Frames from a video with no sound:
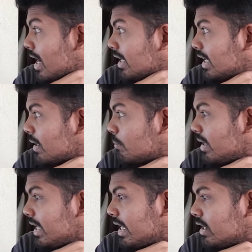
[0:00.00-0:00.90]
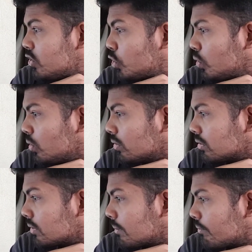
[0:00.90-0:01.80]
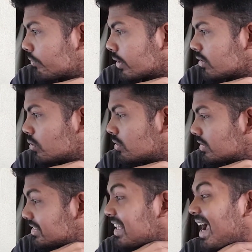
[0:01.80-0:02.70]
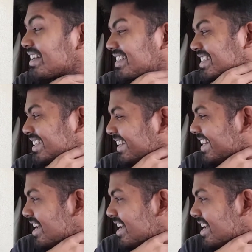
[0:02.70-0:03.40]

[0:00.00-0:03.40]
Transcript: Let me in too. Ooh, thanks.